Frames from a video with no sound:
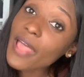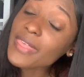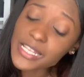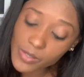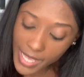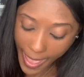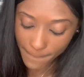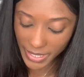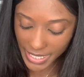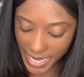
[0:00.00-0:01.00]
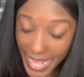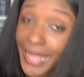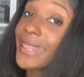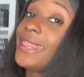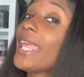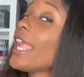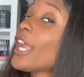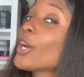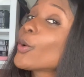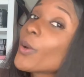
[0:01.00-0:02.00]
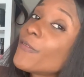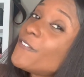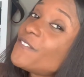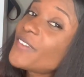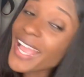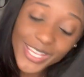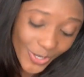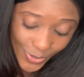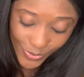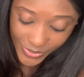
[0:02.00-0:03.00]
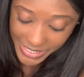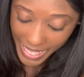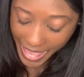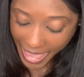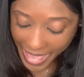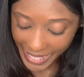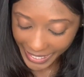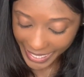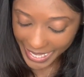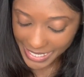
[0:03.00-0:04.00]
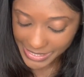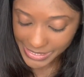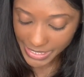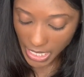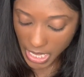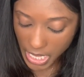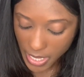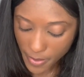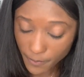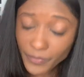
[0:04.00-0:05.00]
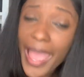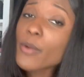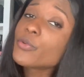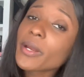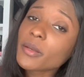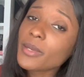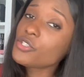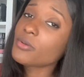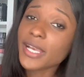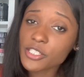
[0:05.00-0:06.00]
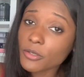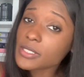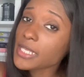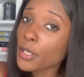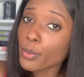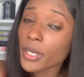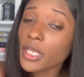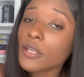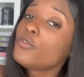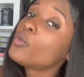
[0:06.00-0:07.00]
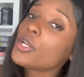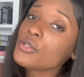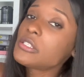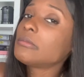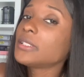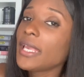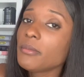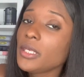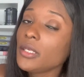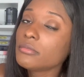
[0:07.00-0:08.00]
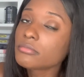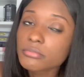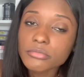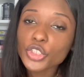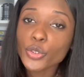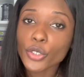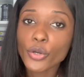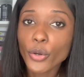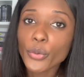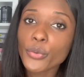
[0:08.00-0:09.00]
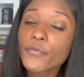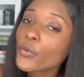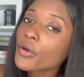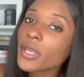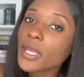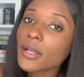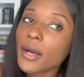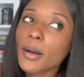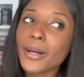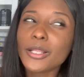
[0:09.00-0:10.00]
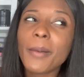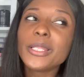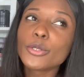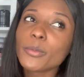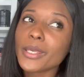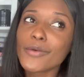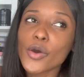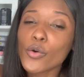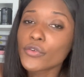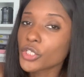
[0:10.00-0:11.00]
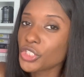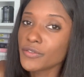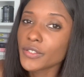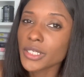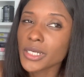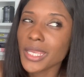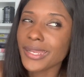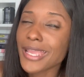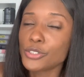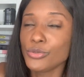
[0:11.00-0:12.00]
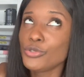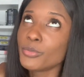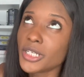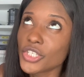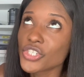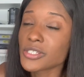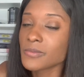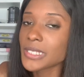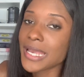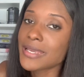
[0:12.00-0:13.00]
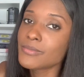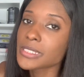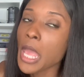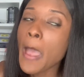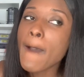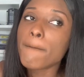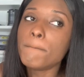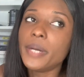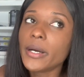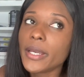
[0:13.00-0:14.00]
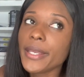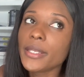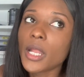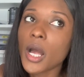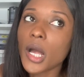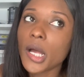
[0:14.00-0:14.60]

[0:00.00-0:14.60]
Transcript: that's what happened there with finals. And I would recommend you guys, though, to take a break. If you want to do something like me, sure, go for it. I'm a little bit of an overachiever, and I do too much sometimes. But,